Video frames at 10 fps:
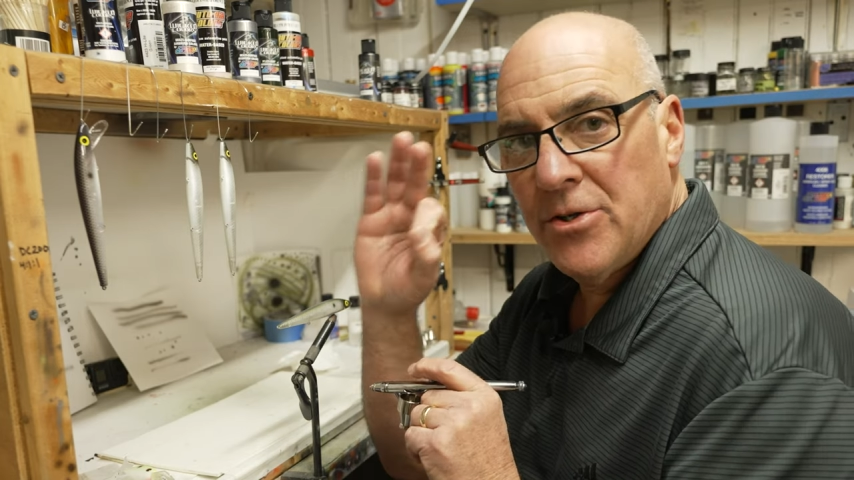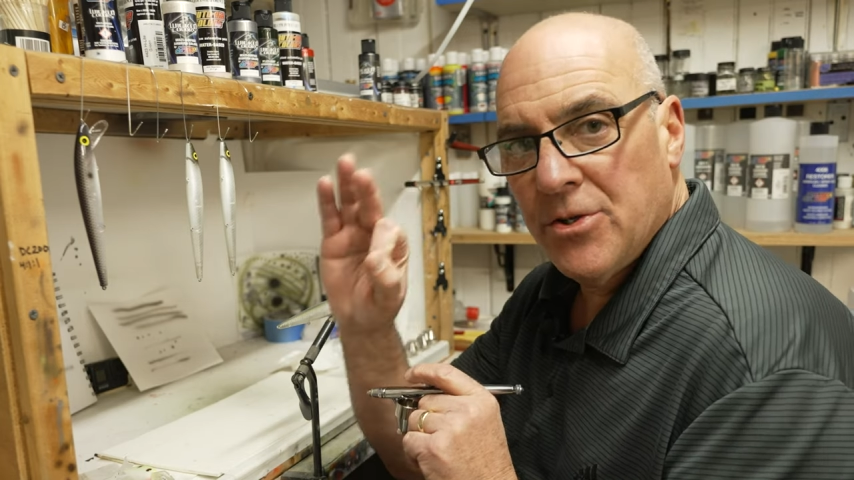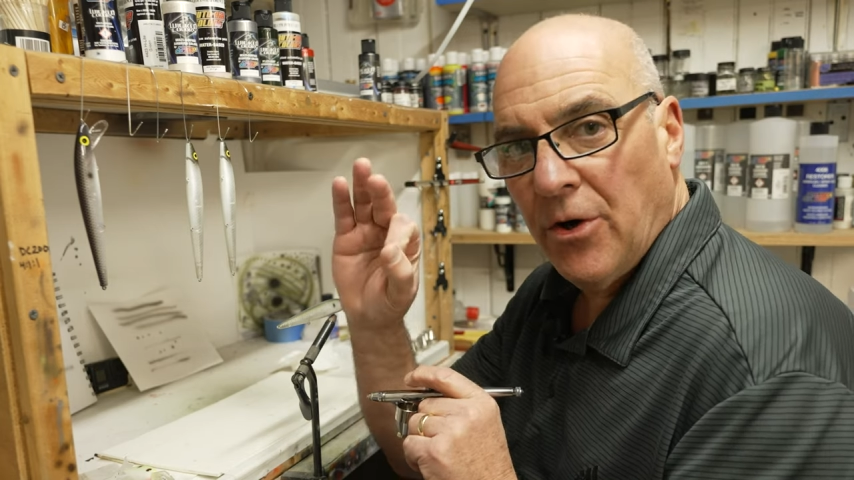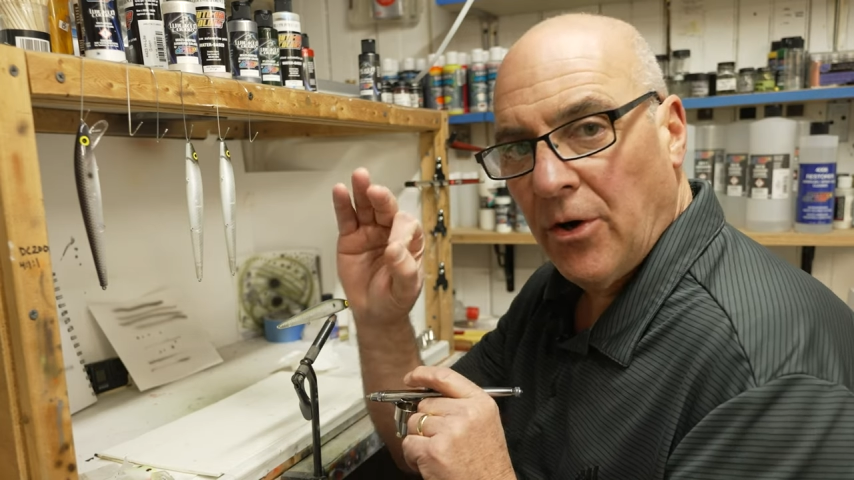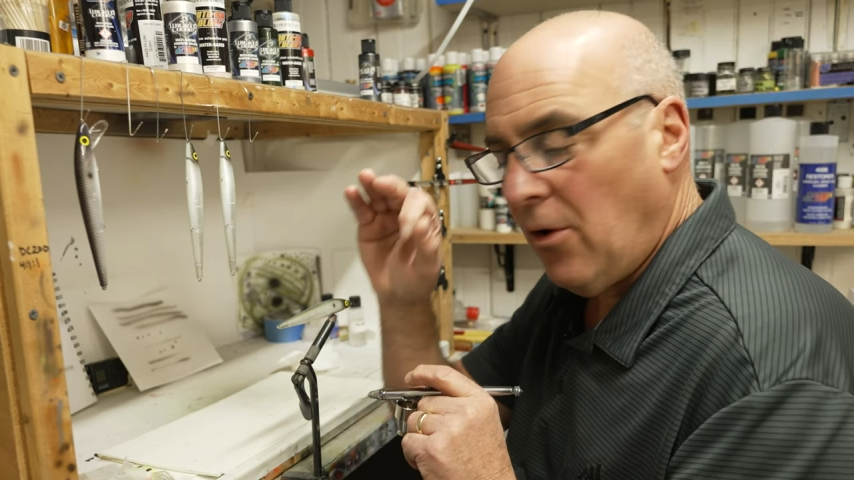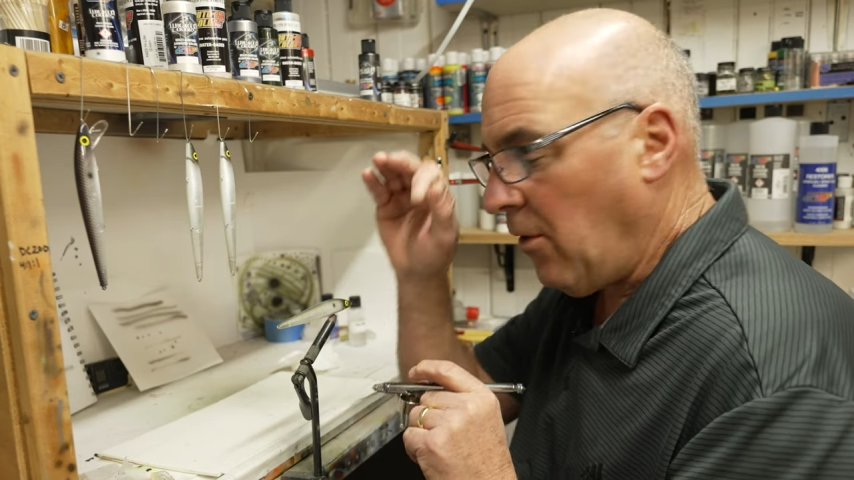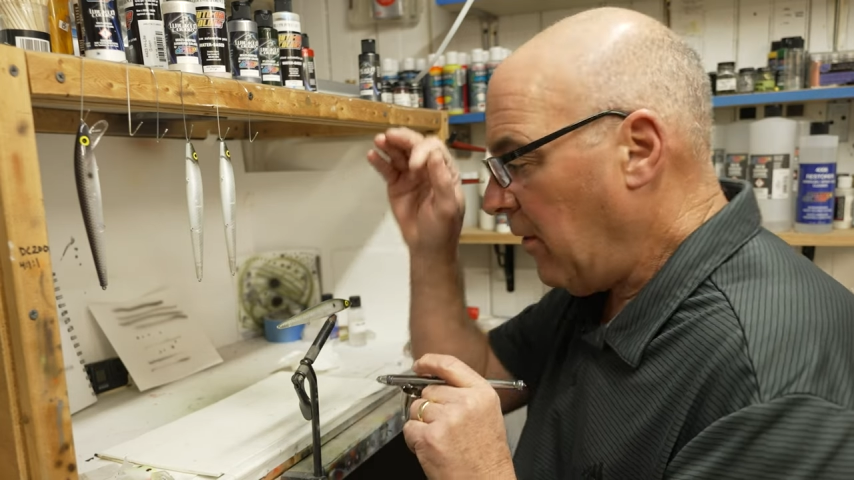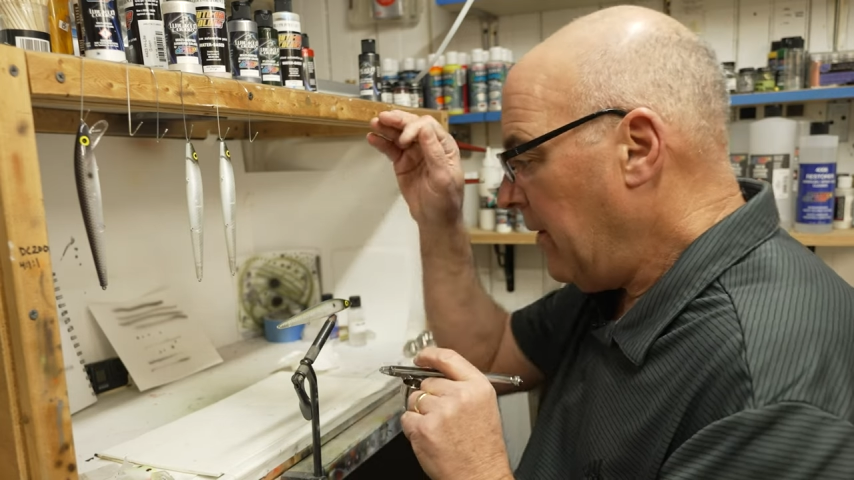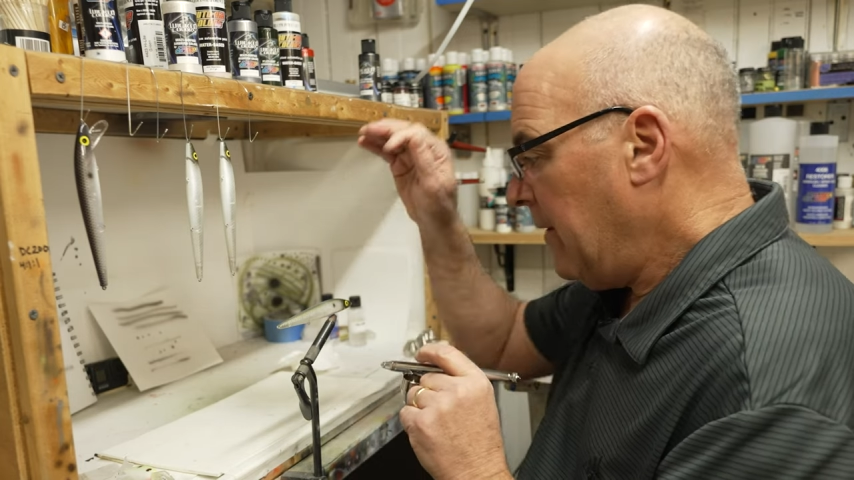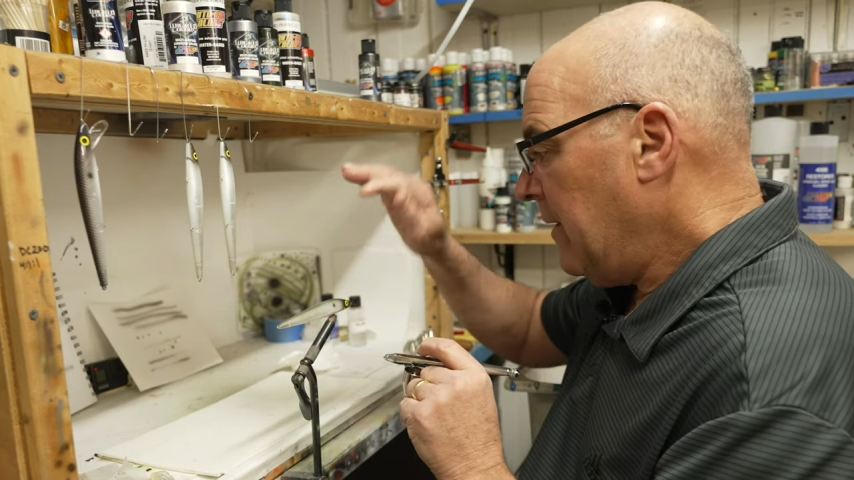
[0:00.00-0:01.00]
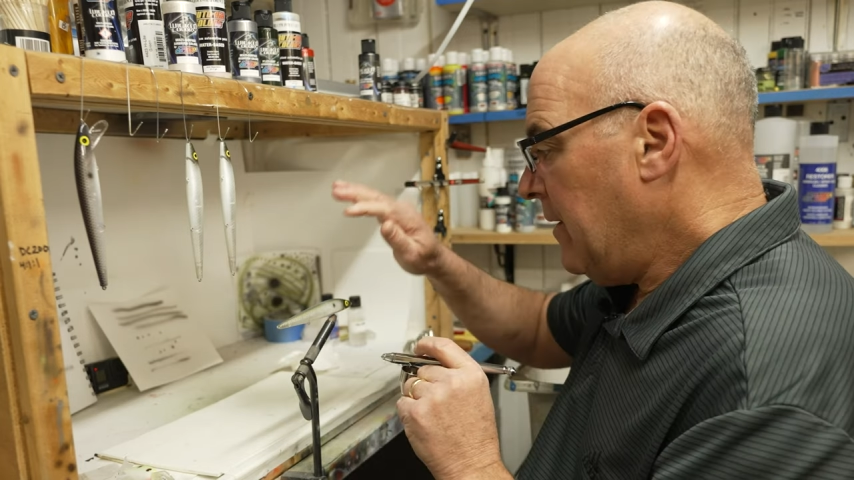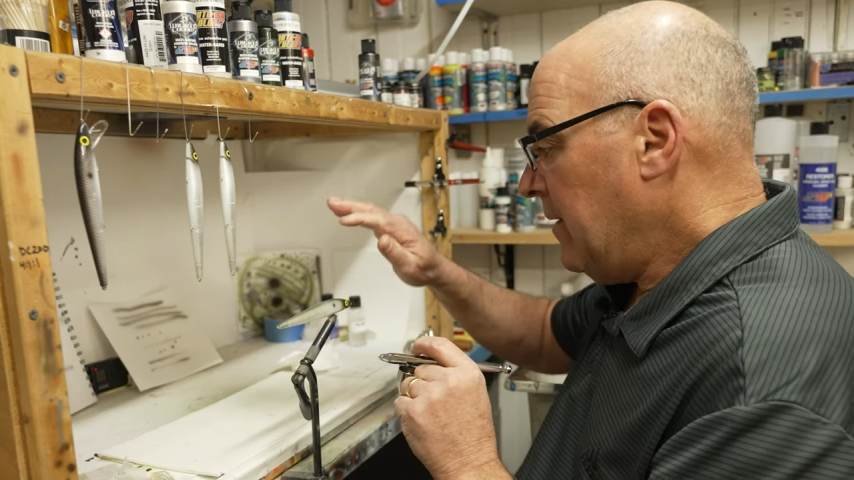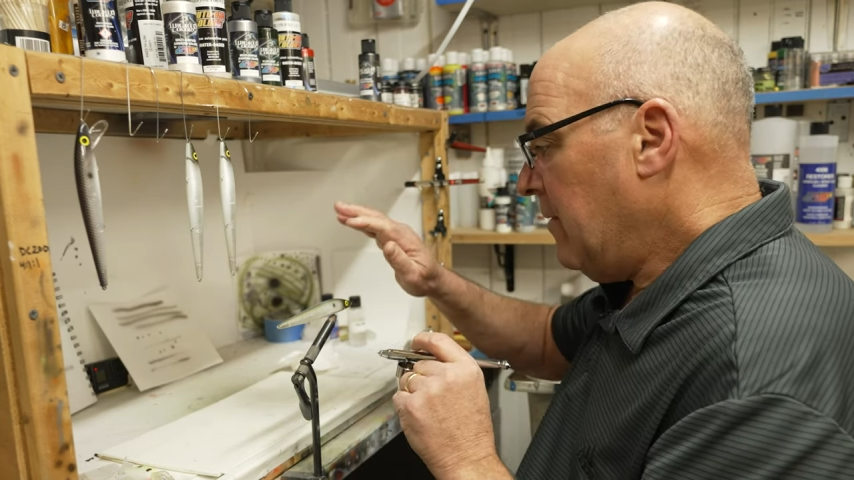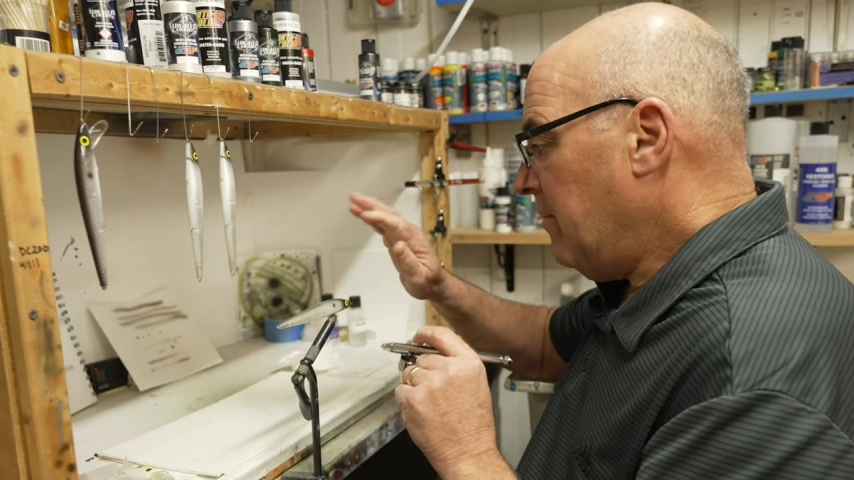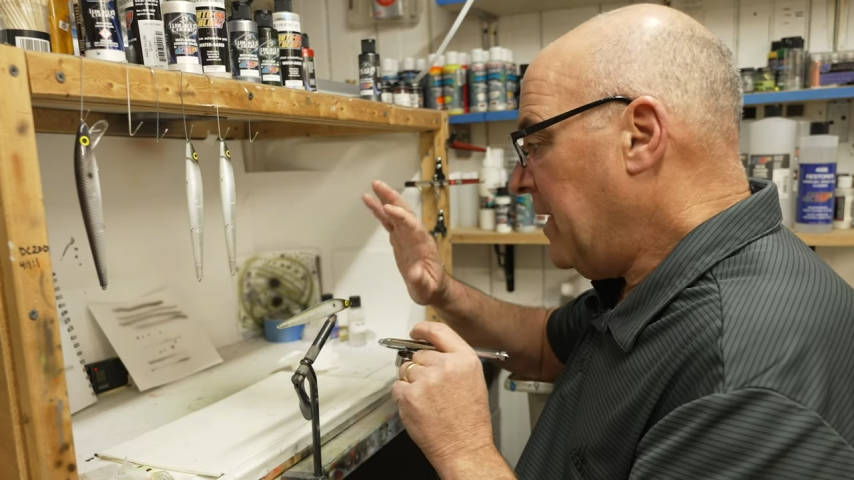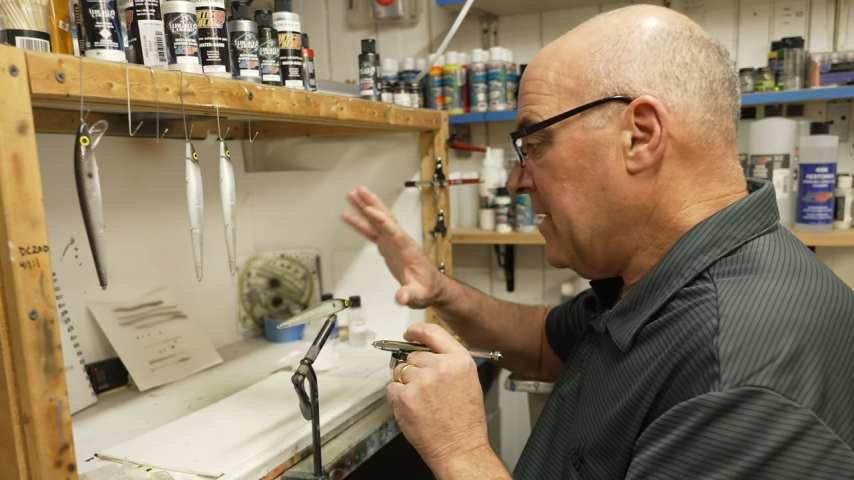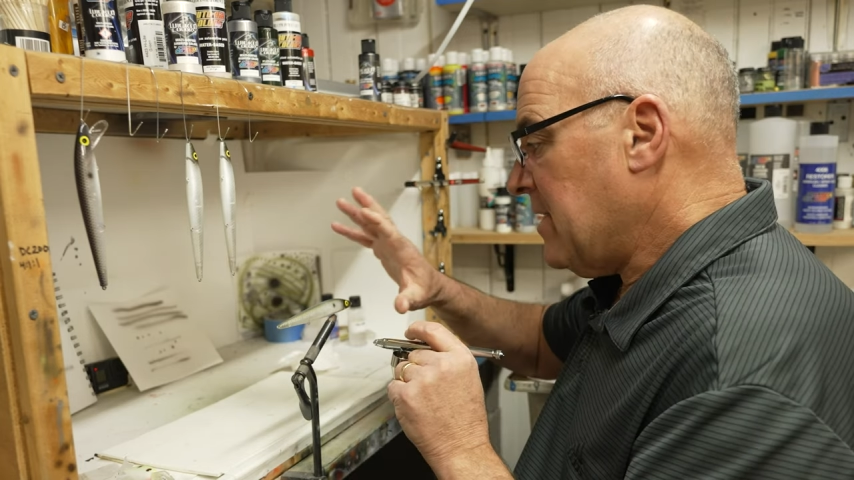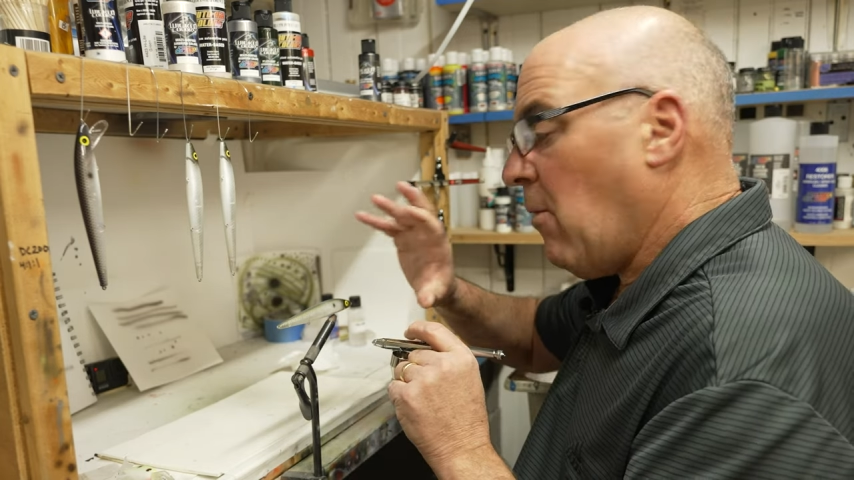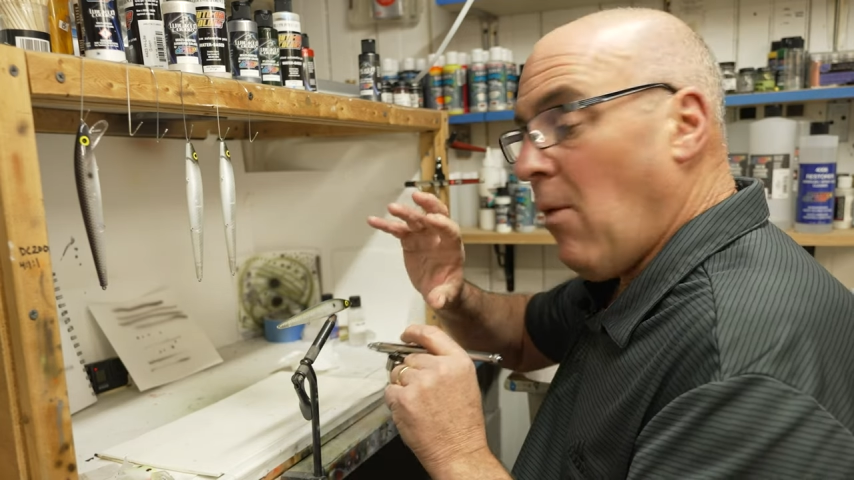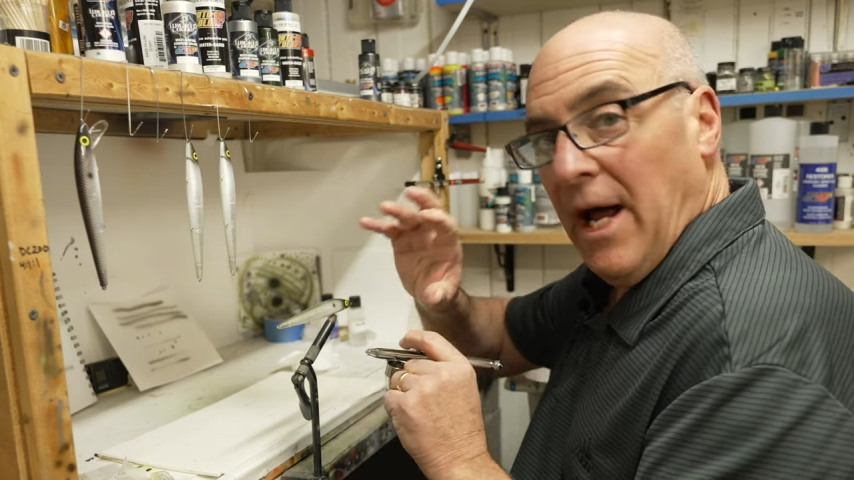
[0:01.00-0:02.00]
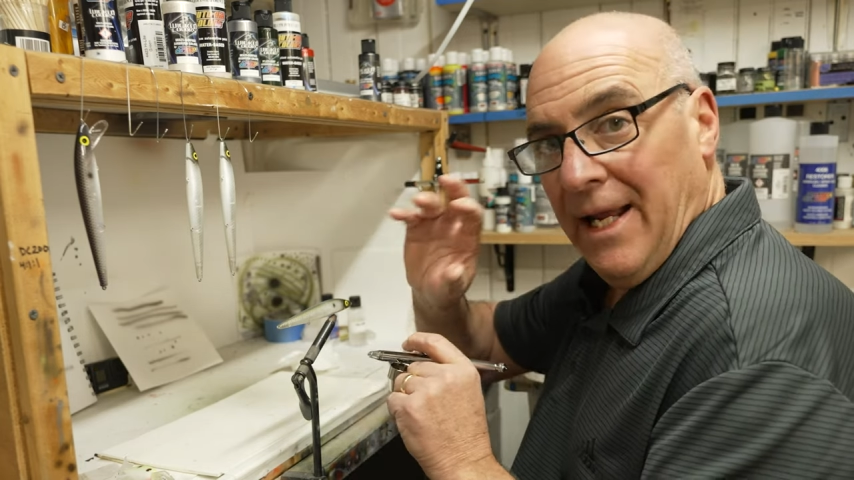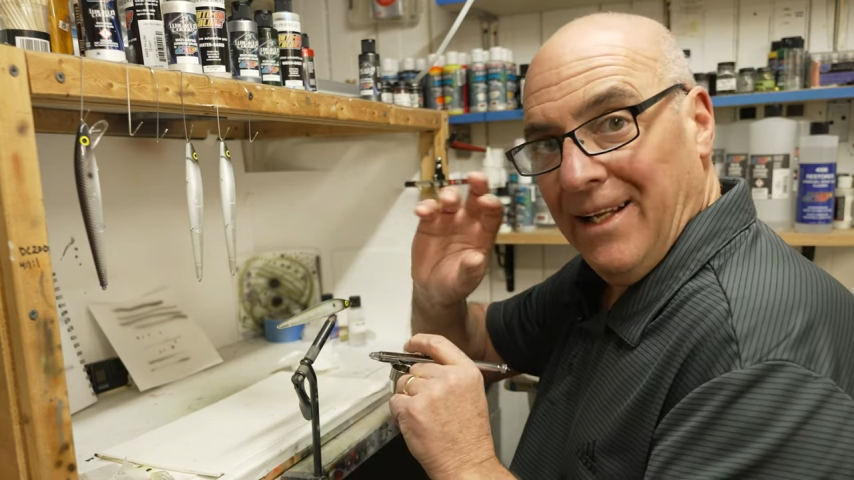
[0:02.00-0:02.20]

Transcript: circle, because I want